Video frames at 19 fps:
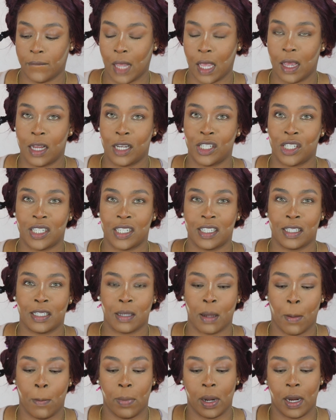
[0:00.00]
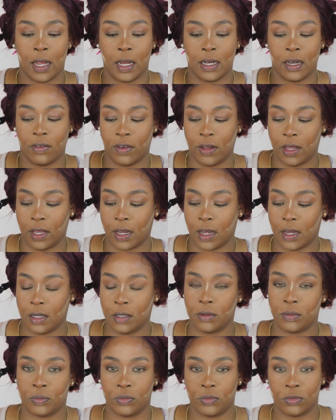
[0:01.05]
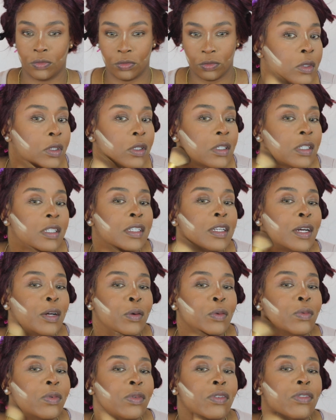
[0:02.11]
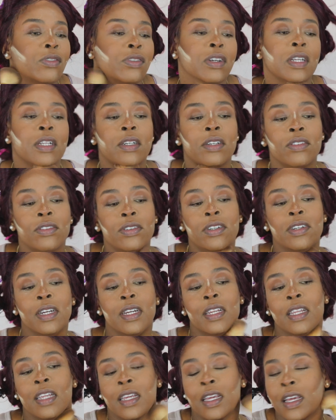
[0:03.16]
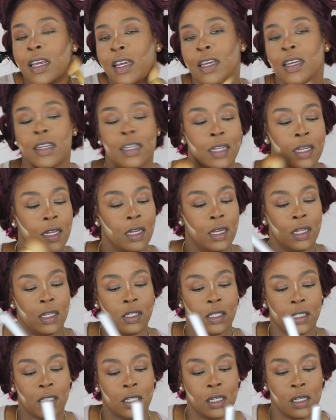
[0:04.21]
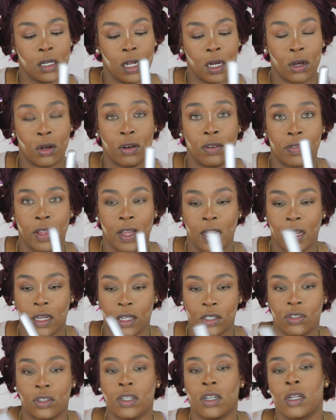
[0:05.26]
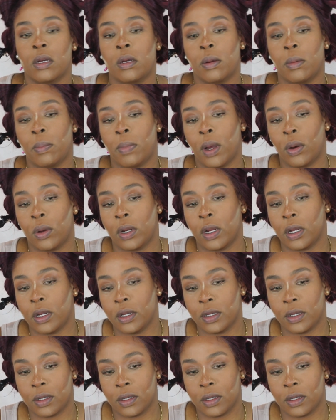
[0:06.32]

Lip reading: and just blend everything in. I'm gonna start right here just to knock off that extra powder.